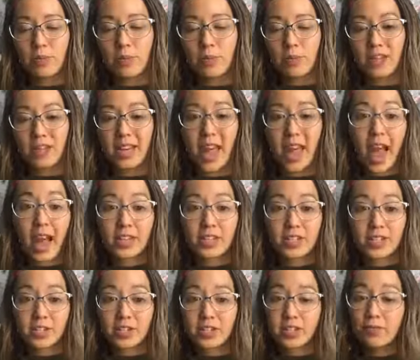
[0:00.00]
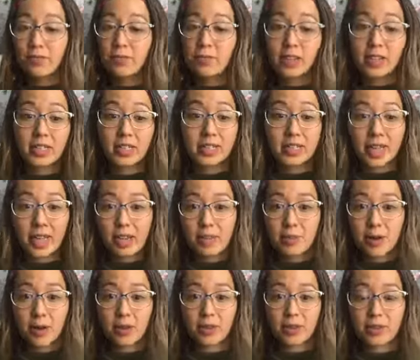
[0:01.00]
be very anxious,
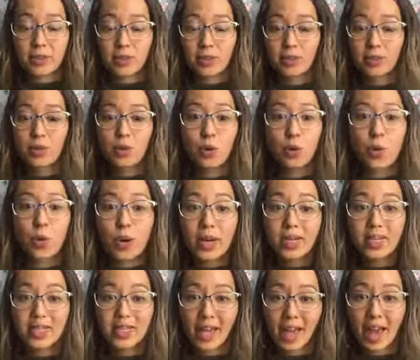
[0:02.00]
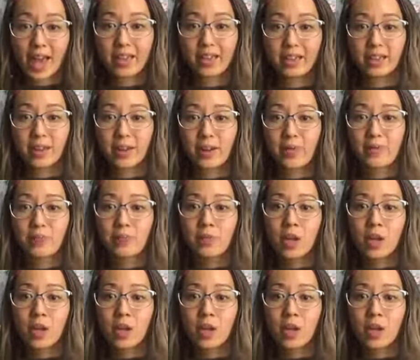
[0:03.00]
labile, so quick to anger